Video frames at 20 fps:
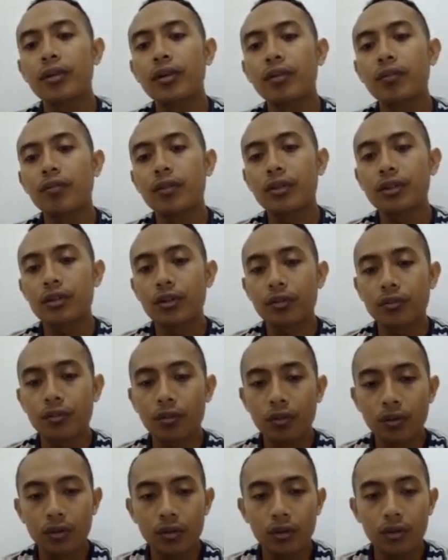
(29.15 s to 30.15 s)
First of
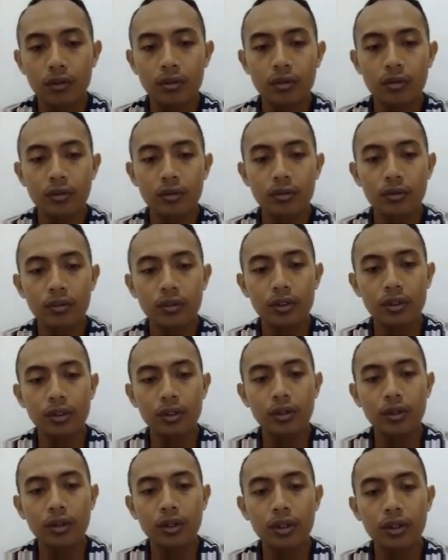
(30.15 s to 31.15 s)
all, we're
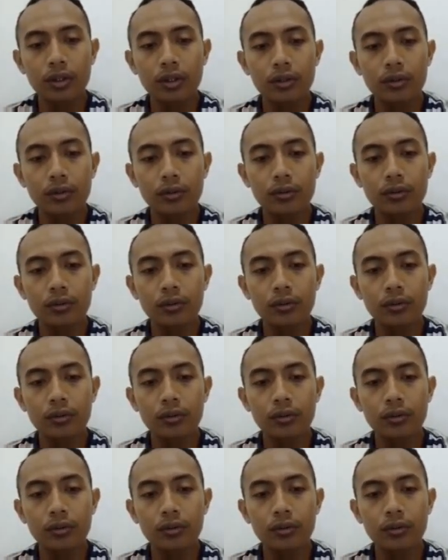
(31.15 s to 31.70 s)
going to